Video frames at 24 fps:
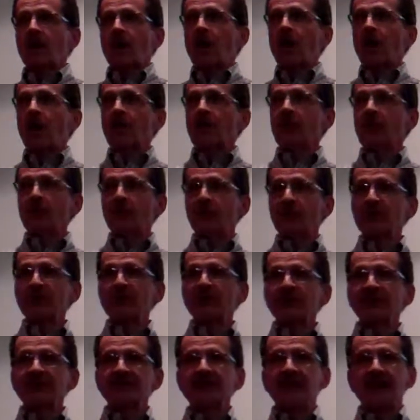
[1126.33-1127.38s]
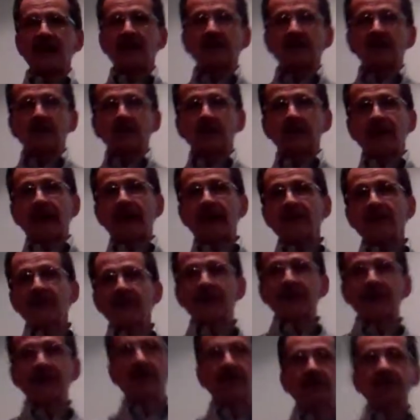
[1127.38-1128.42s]
All of the bridges that are out
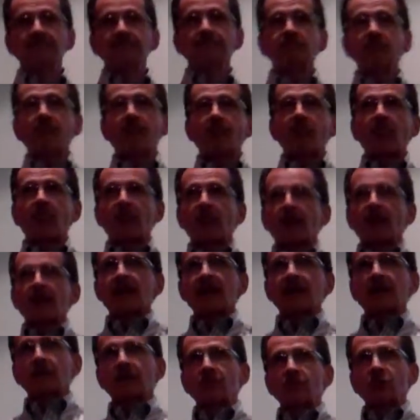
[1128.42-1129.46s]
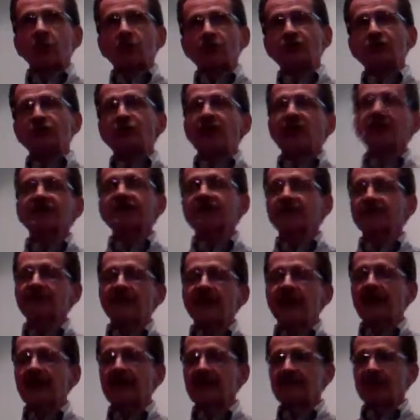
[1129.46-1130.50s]
there were
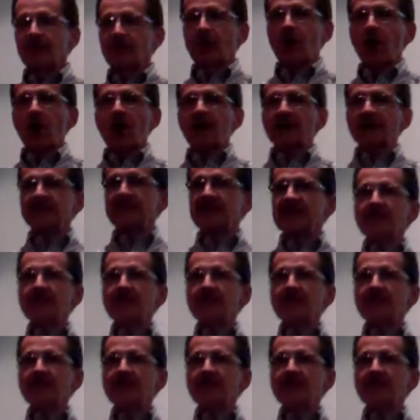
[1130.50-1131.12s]
justified in the cost.